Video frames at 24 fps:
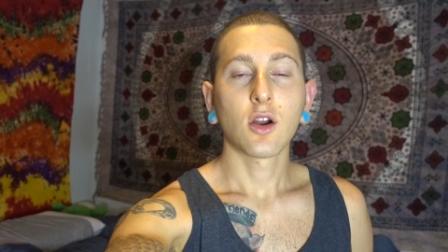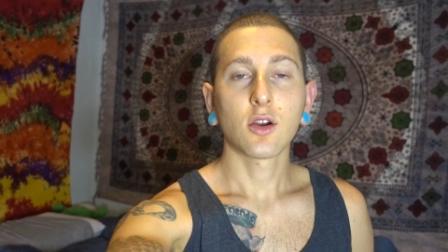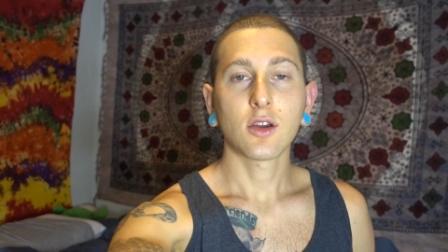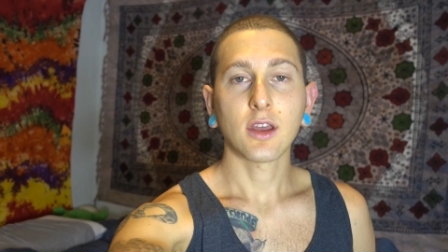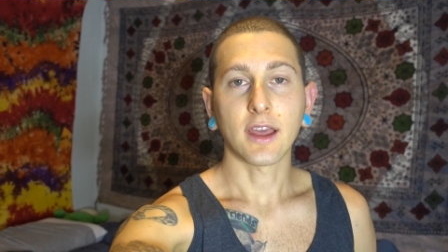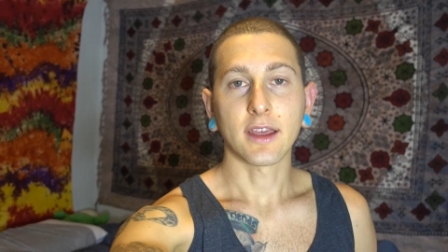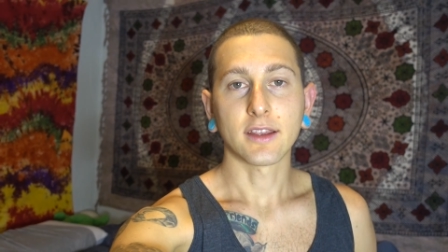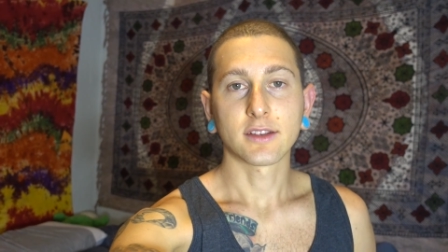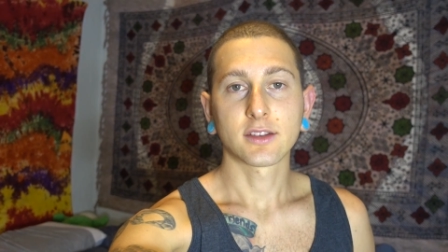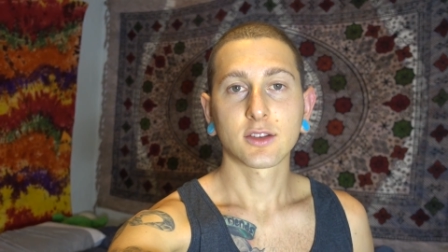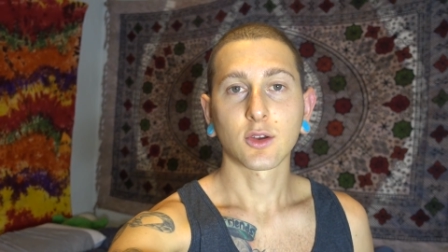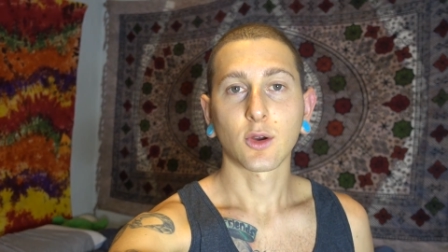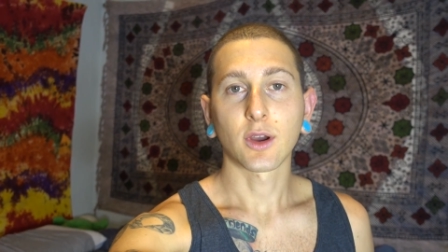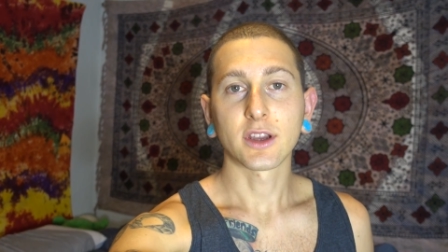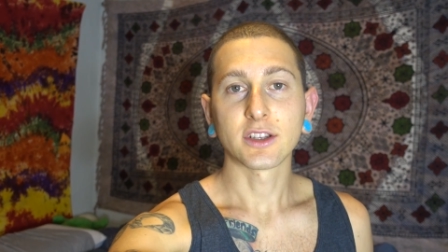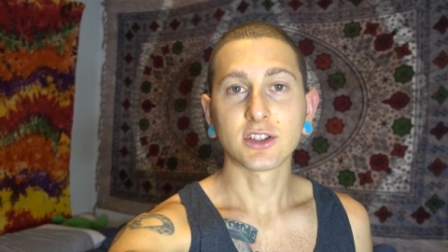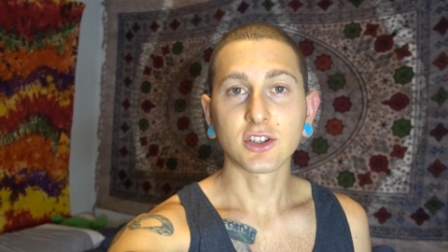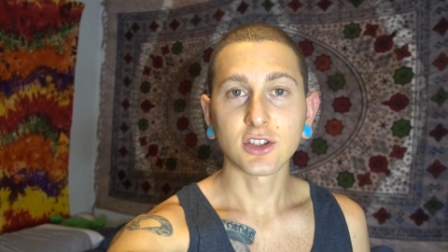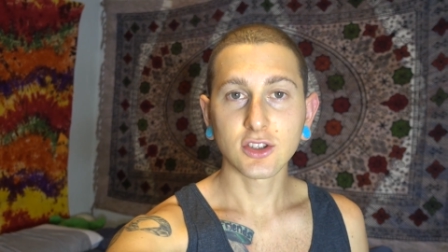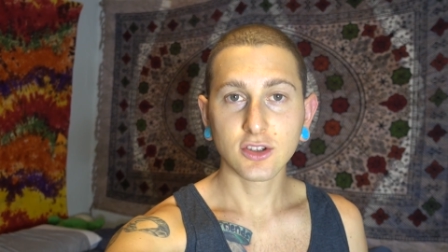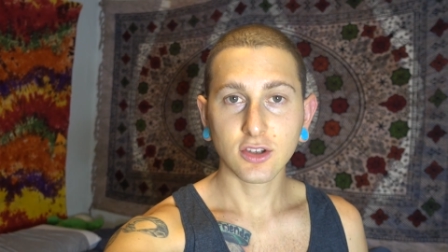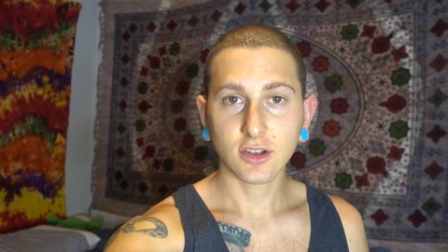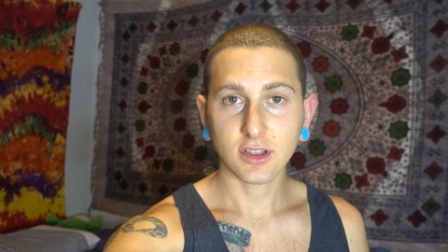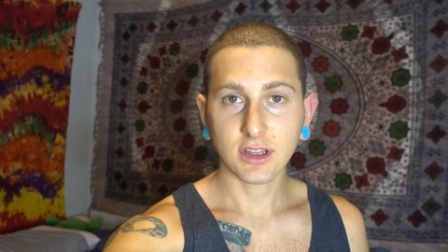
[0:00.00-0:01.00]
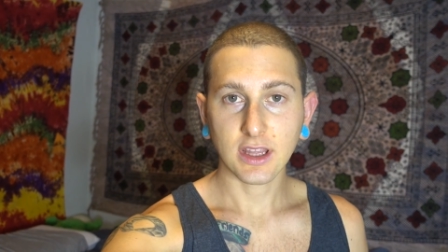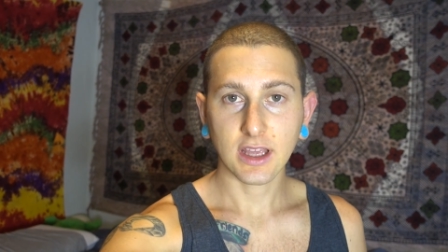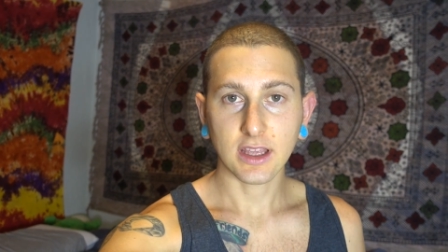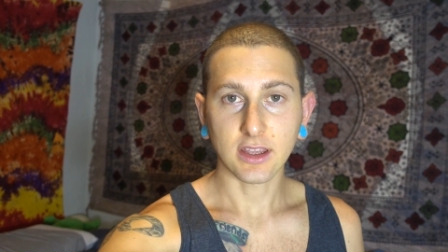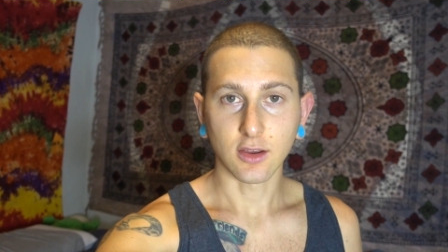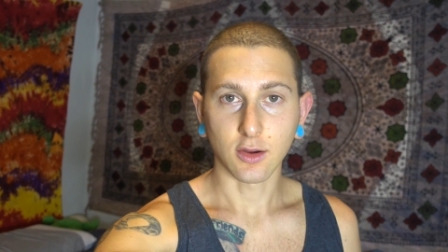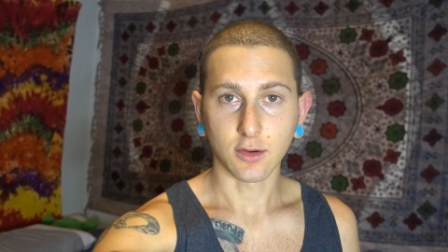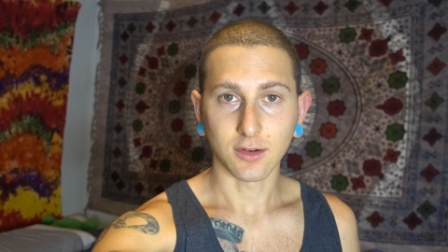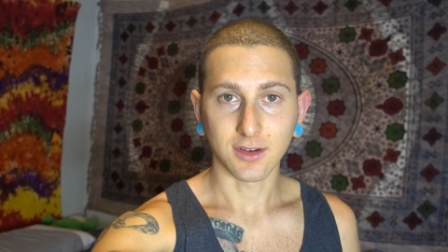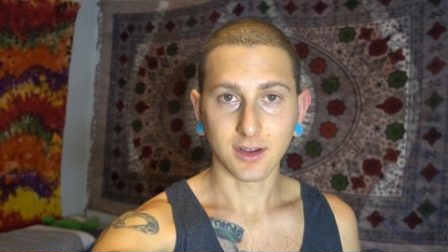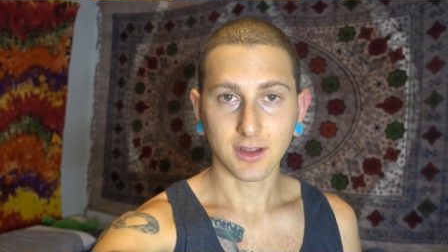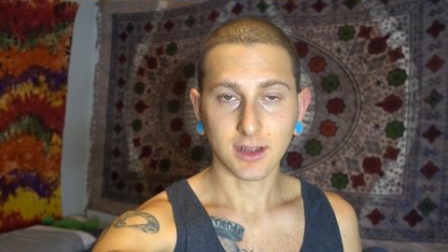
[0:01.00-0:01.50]
Okay, so I just took that
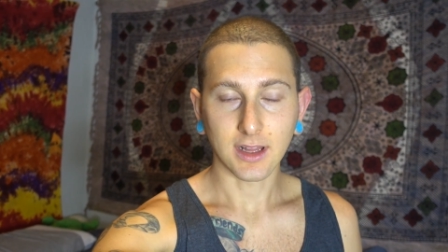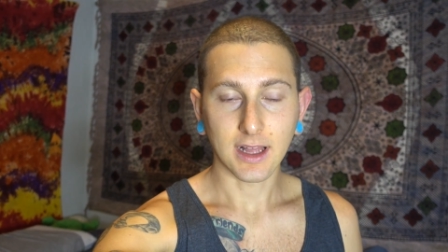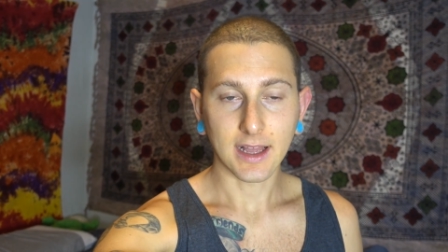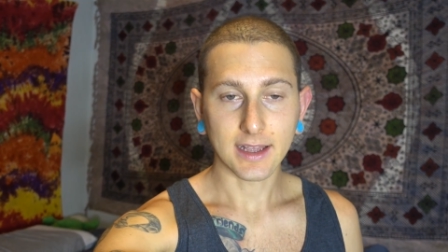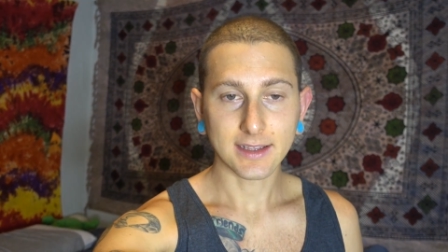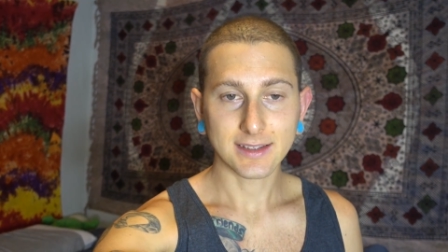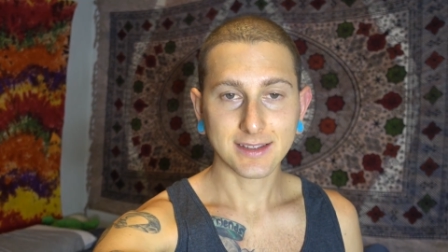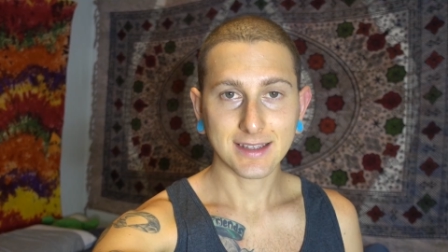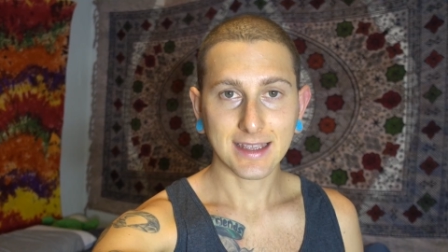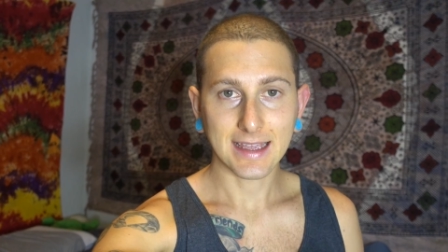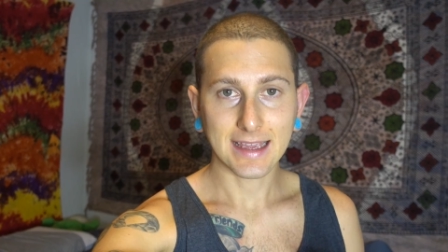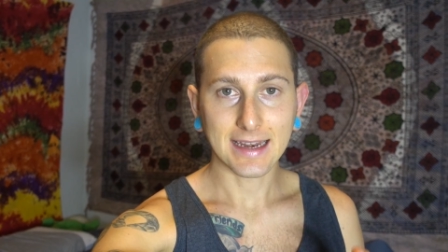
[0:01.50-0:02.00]
yoga class,